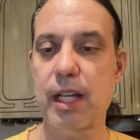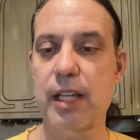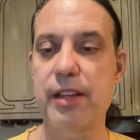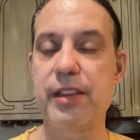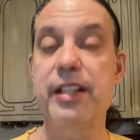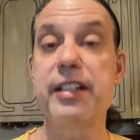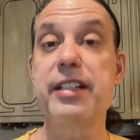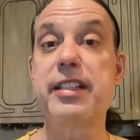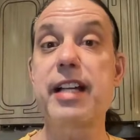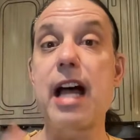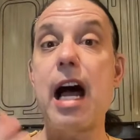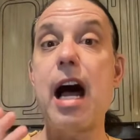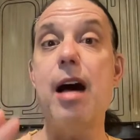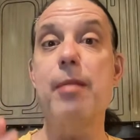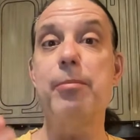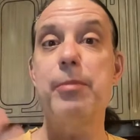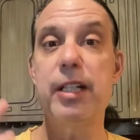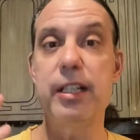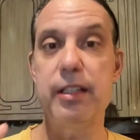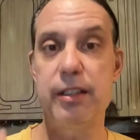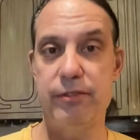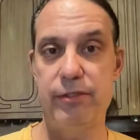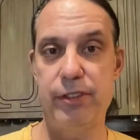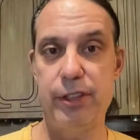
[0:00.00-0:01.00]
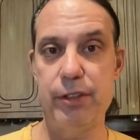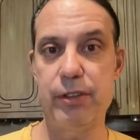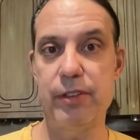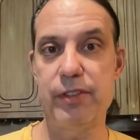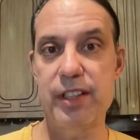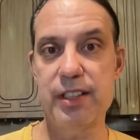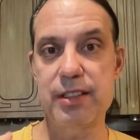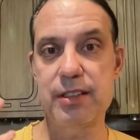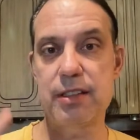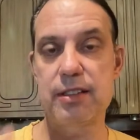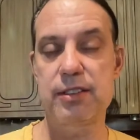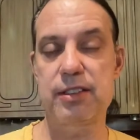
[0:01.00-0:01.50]
The dominant view of
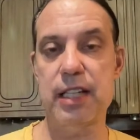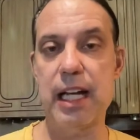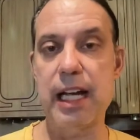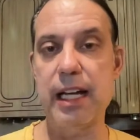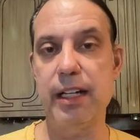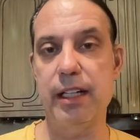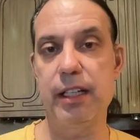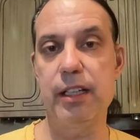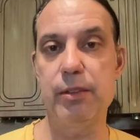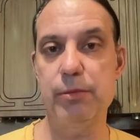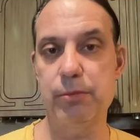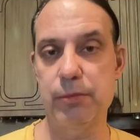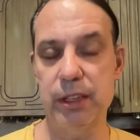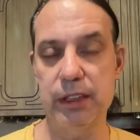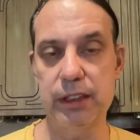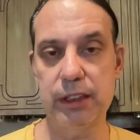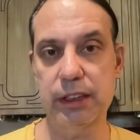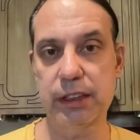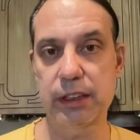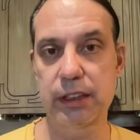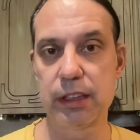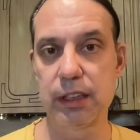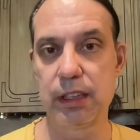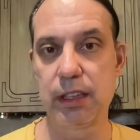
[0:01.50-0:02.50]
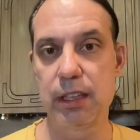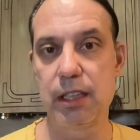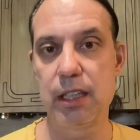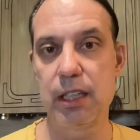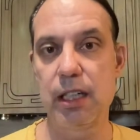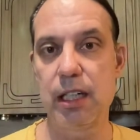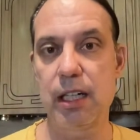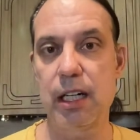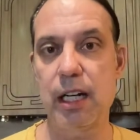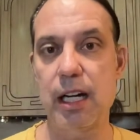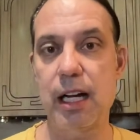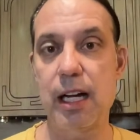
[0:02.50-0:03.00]
the society in which
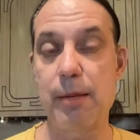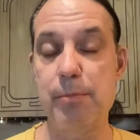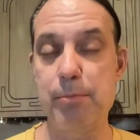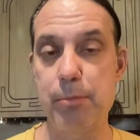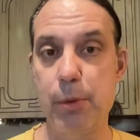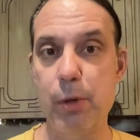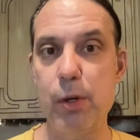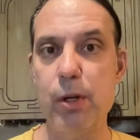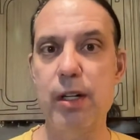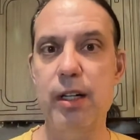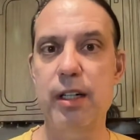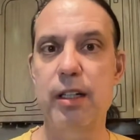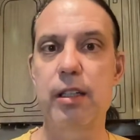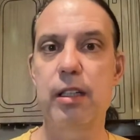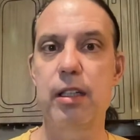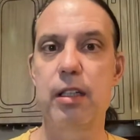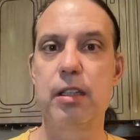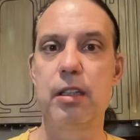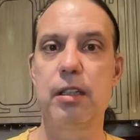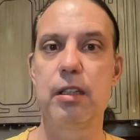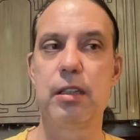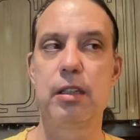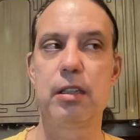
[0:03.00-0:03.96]
I'm born.